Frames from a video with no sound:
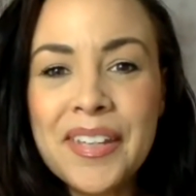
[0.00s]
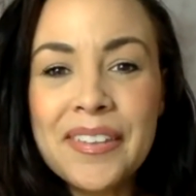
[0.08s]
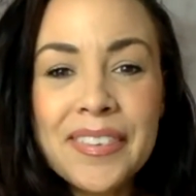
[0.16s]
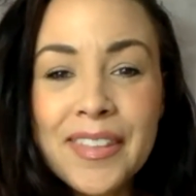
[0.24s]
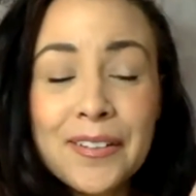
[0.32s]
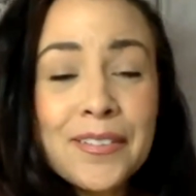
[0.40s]

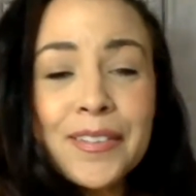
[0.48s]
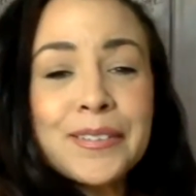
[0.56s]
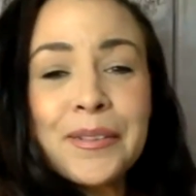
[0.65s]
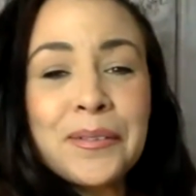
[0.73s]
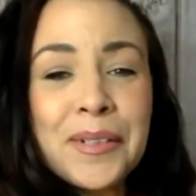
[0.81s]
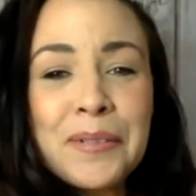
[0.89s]
they're the
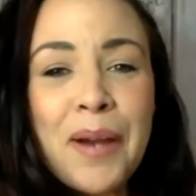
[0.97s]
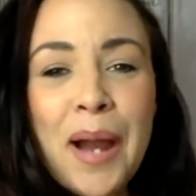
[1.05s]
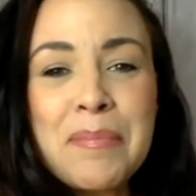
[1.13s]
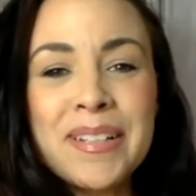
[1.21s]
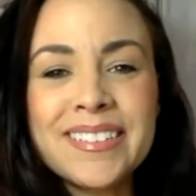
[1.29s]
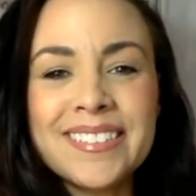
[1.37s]
Tony
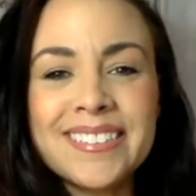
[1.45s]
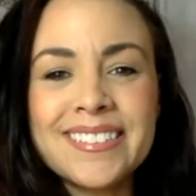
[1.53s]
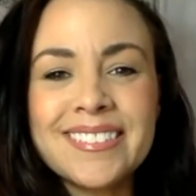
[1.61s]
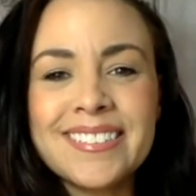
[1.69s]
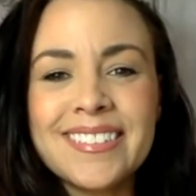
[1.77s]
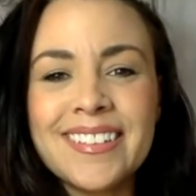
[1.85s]

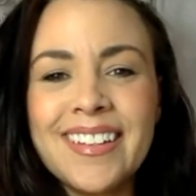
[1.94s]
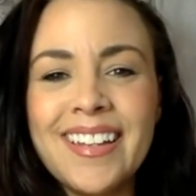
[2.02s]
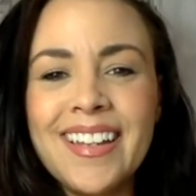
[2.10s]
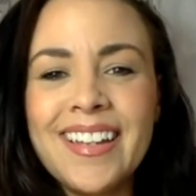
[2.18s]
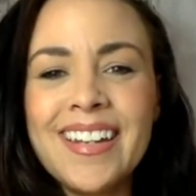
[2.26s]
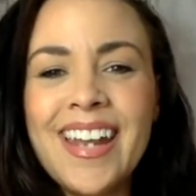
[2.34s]
Robbins.
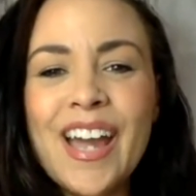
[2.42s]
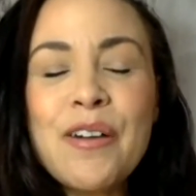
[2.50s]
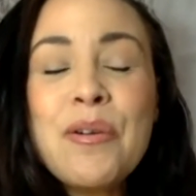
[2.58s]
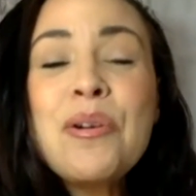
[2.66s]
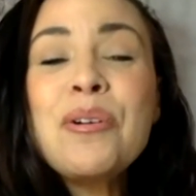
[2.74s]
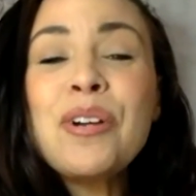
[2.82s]
Now,
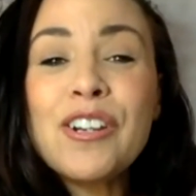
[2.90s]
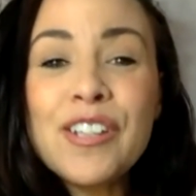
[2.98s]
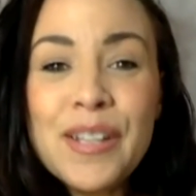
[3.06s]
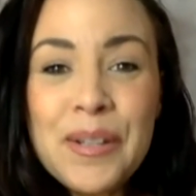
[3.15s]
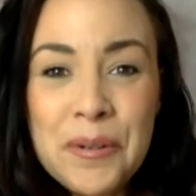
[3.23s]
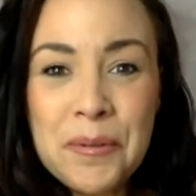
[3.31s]
who are
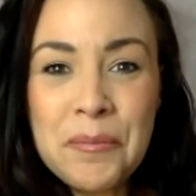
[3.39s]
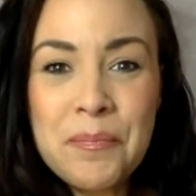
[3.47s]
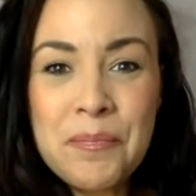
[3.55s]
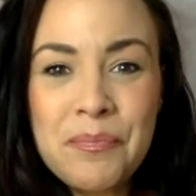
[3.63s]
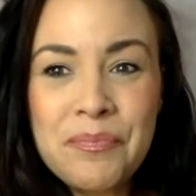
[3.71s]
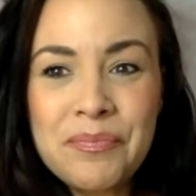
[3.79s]
you,
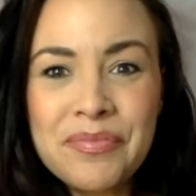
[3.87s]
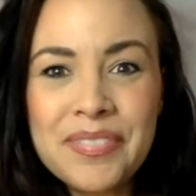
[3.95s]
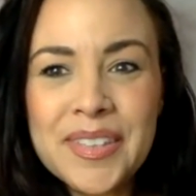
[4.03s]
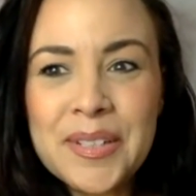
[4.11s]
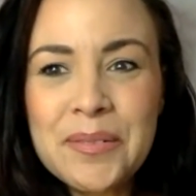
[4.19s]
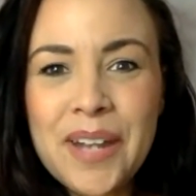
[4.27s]

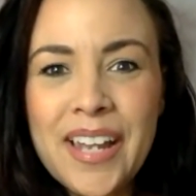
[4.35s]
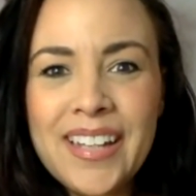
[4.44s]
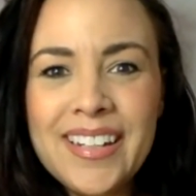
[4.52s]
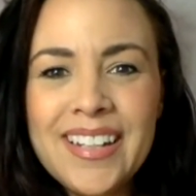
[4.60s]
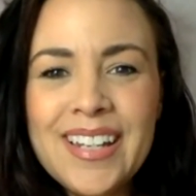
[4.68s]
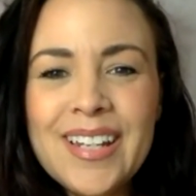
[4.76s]

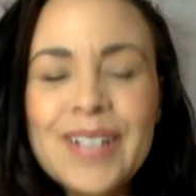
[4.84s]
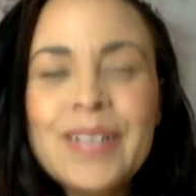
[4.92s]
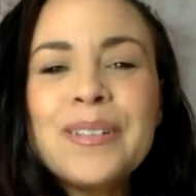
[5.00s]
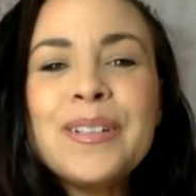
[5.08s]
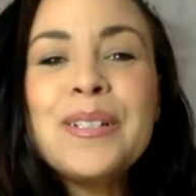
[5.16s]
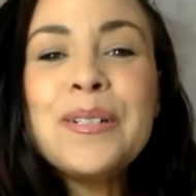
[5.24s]
right?
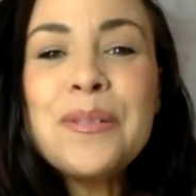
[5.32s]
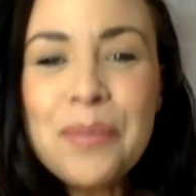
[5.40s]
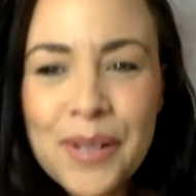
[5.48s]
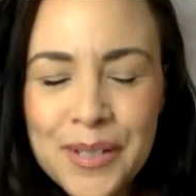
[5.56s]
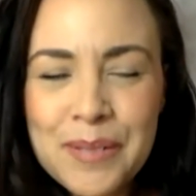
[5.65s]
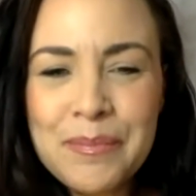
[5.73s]
Who do you
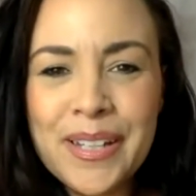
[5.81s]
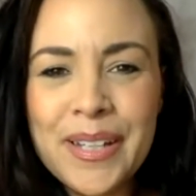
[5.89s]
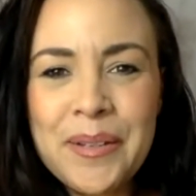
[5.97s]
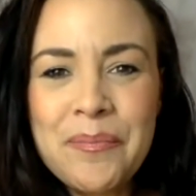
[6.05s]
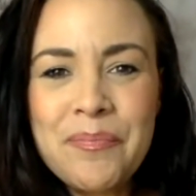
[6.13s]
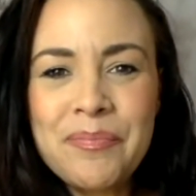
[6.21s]
want to
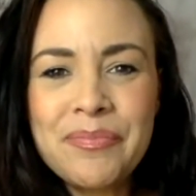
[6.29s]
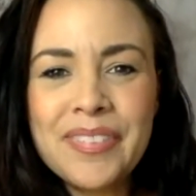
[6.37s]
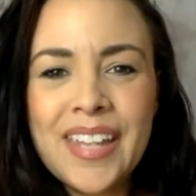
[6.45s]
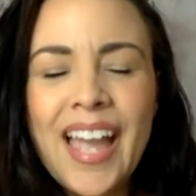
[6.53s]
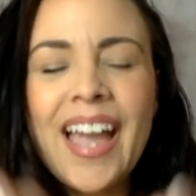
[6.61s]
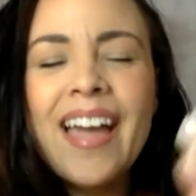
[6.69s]
be?
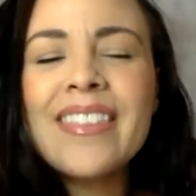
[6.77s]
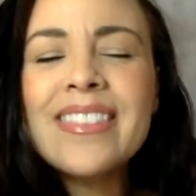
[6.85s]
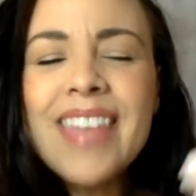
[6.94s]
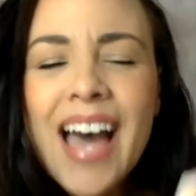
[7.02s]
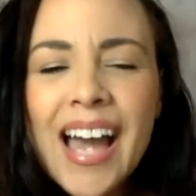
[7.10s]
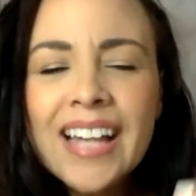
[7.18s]

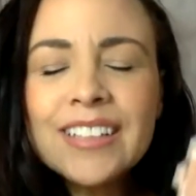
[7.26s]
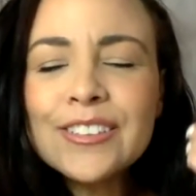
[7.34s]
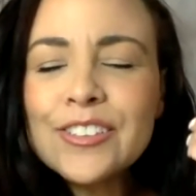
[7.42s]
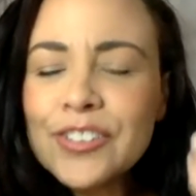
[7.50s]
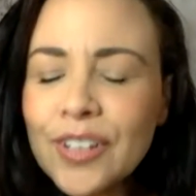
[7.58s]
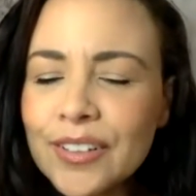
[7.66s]
And that
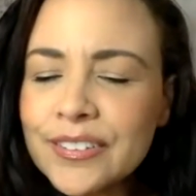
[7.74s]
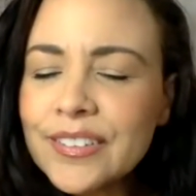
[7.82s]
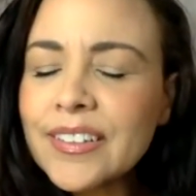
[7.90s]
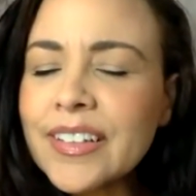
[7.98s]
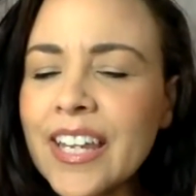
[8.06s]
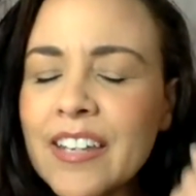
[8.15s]

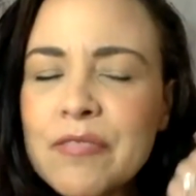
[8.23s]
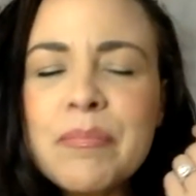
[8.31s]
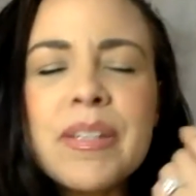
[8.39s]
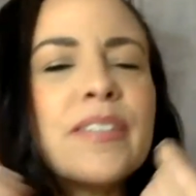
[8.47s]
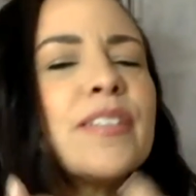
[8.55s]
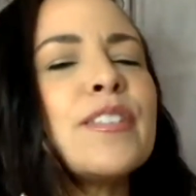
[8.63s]
just gave
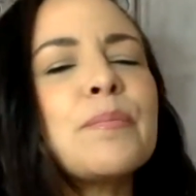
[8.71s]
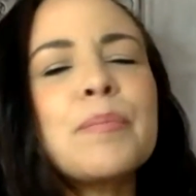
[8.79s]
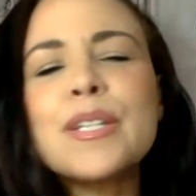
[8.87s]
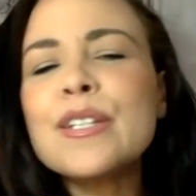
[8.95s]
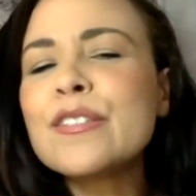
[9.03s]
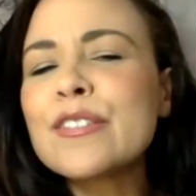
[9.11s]
me this
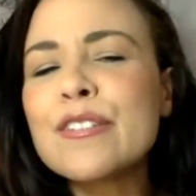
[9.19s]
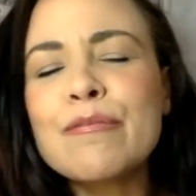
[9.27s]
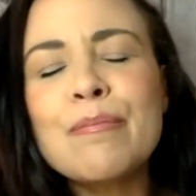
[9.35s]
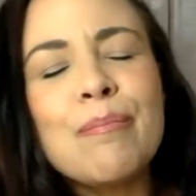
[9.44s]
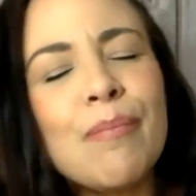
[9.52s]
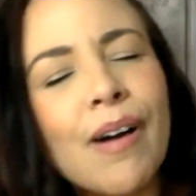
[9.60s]
peace of
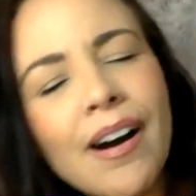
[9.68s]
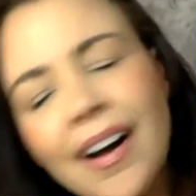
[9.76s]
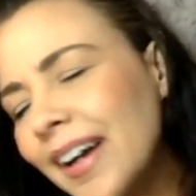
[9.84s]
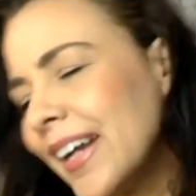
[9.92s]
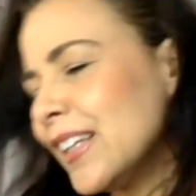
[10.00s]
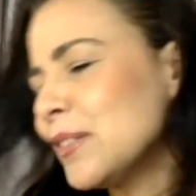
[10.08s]

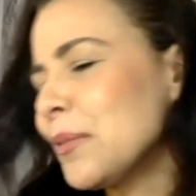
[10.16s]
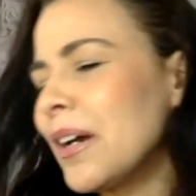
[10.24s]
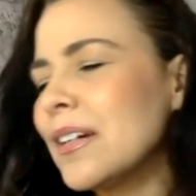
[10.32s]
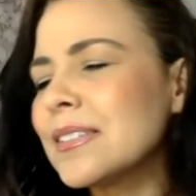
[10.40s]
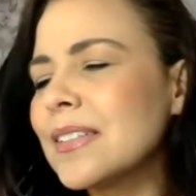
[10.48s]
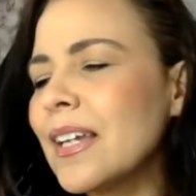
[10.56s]
mind where
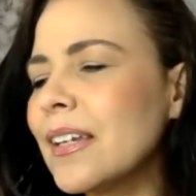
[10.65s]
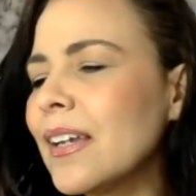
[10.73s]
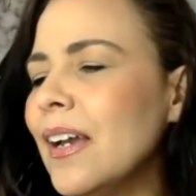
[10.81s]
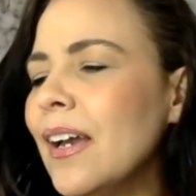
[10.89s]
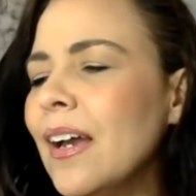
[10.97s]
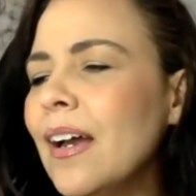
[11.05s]
I was
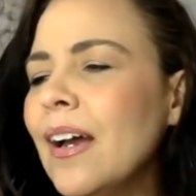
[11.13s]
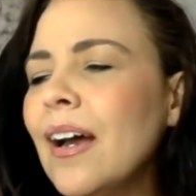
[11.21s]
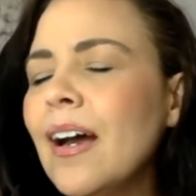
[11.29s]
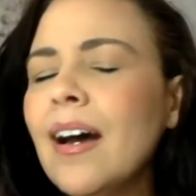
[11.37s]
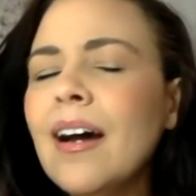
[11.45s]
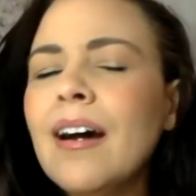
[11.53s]
like,
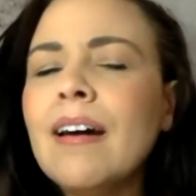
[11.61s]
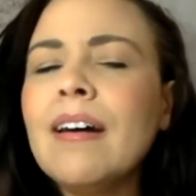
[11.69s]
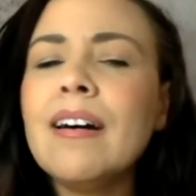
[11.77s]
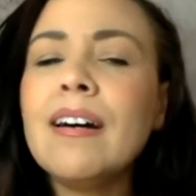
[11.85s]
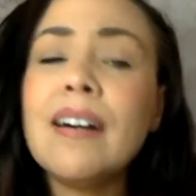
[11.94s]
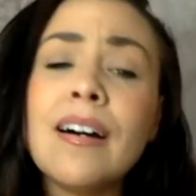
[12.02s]

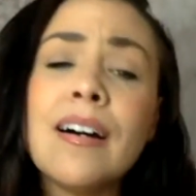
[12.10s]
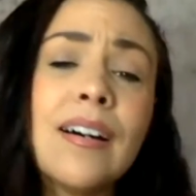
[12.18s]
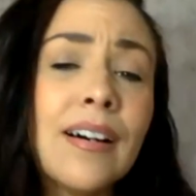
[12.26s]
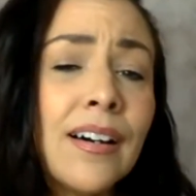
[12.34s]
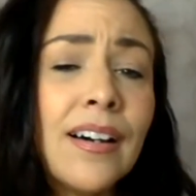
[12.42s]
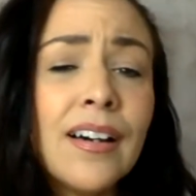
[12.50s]

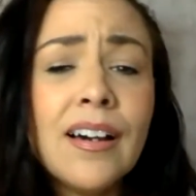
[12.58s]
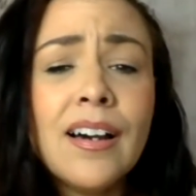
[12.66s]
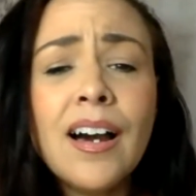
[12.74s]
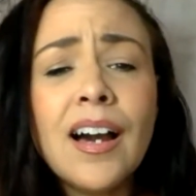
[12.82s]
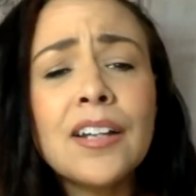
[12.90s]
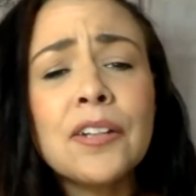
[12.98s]
oh,
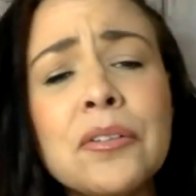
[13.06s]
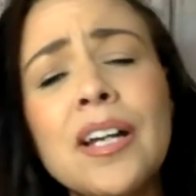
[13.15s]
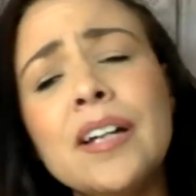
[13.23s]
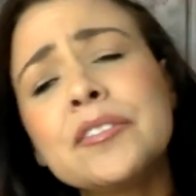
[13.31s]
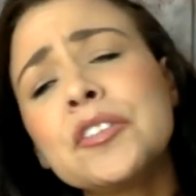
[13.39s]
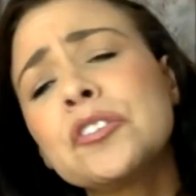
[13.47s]
I
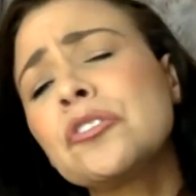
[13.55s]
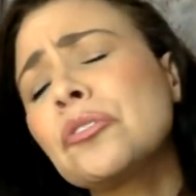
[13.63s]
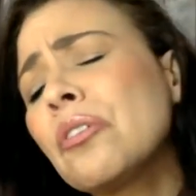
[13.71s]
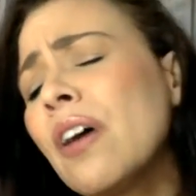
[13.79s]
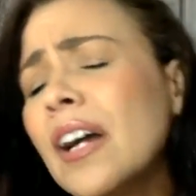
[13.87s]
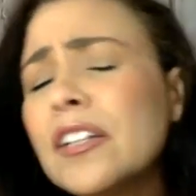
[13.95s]
have to
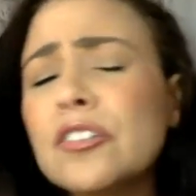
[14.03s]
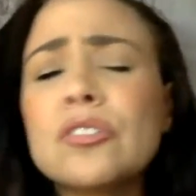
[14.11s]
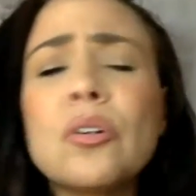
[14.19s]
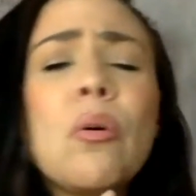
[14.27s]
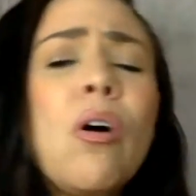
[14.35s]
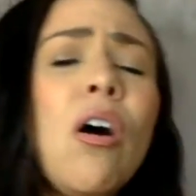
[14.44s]
try
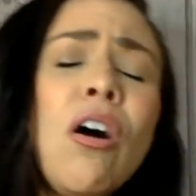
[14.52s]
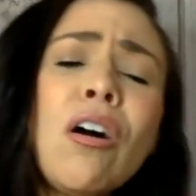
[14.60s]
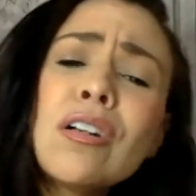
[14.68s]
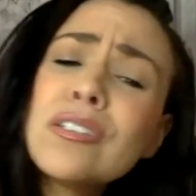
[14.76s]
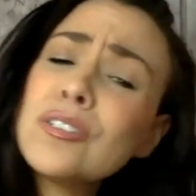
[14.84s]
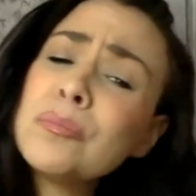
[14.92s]
so
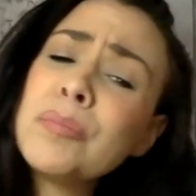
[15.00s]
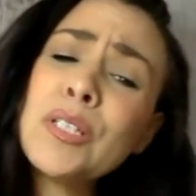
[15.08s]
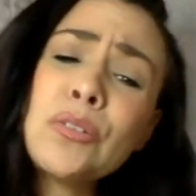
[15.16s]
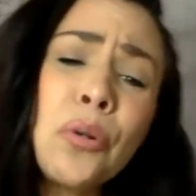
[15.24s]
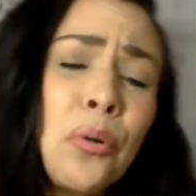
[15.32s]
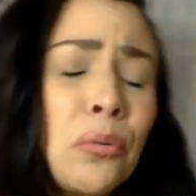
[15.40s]
hard to be
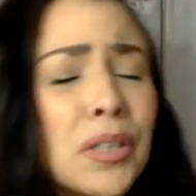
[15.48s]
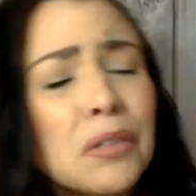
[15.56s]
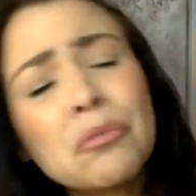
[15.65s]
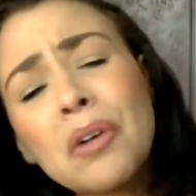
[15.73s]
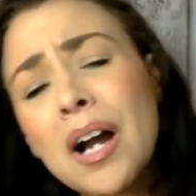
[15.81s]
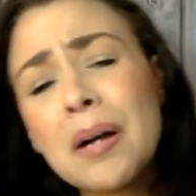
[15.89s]
Tony
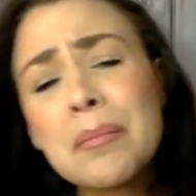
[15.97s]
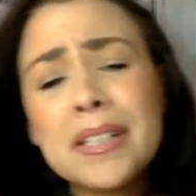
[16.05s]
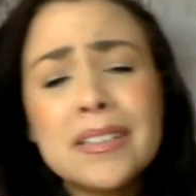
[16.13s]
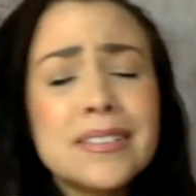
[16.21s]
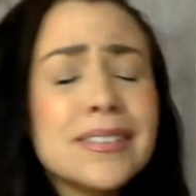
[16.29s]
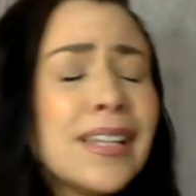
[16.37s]

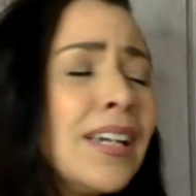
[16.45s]
Robbins,